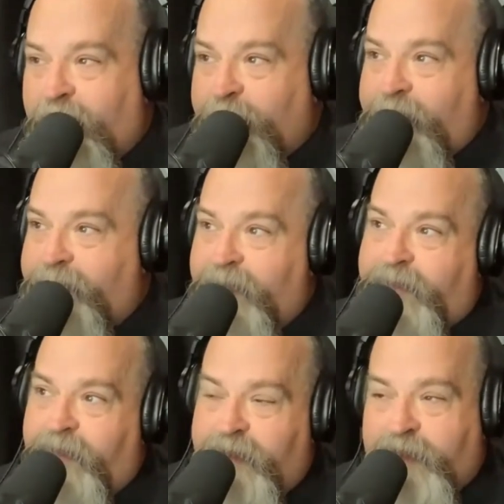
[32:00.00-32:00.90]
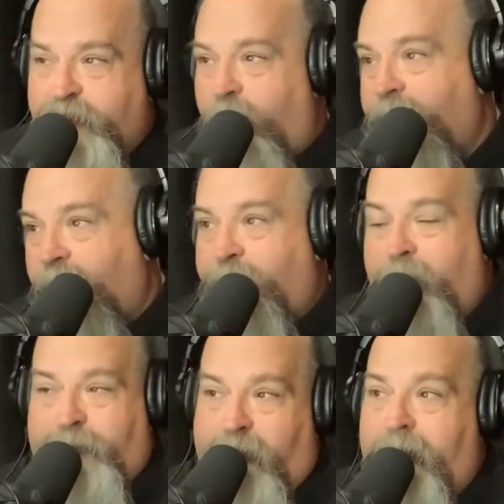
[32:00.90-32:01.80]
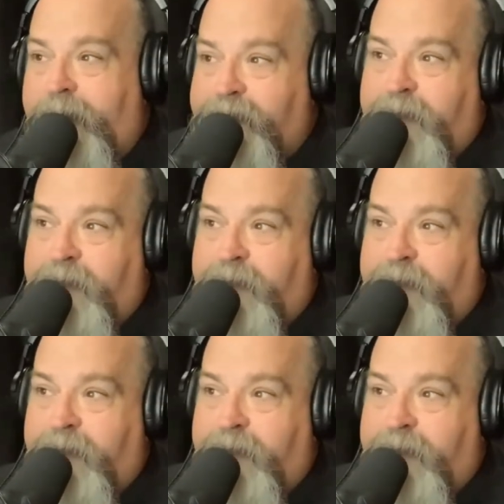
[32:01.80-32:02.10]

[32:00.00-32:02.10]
of the business. Yeah. You're just showing up on Fridays